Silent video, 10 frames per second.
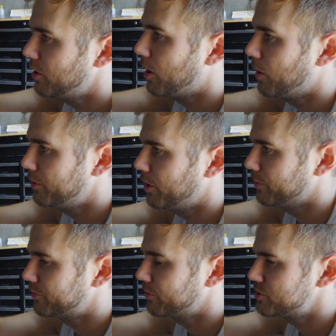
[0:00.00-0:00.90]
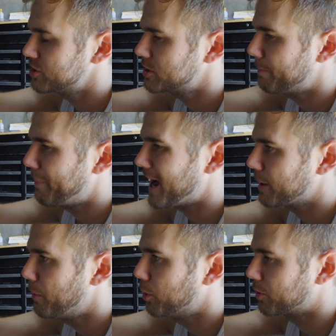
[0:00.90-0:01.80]
No, so just the
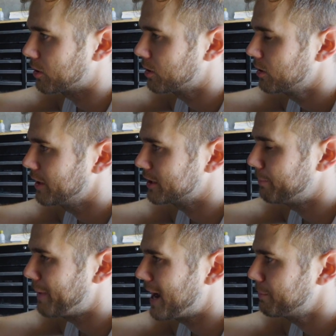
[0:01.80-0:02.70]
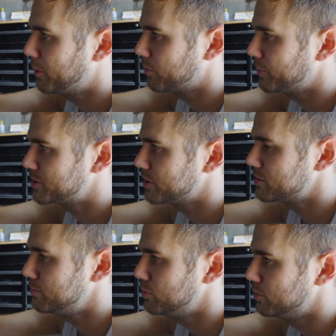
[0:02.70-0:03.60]
back motor, like the back motor which
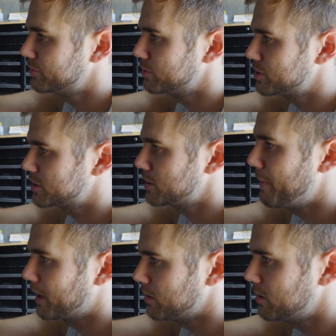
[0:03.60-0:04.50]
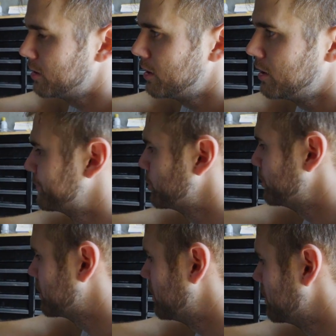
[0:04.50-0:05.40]
doesn't move. So just the metal, what
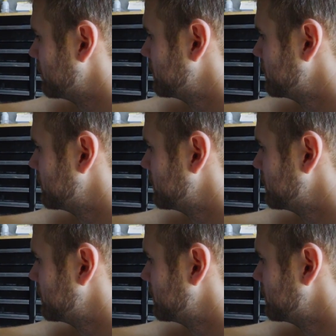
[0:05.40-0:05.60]
do you call it?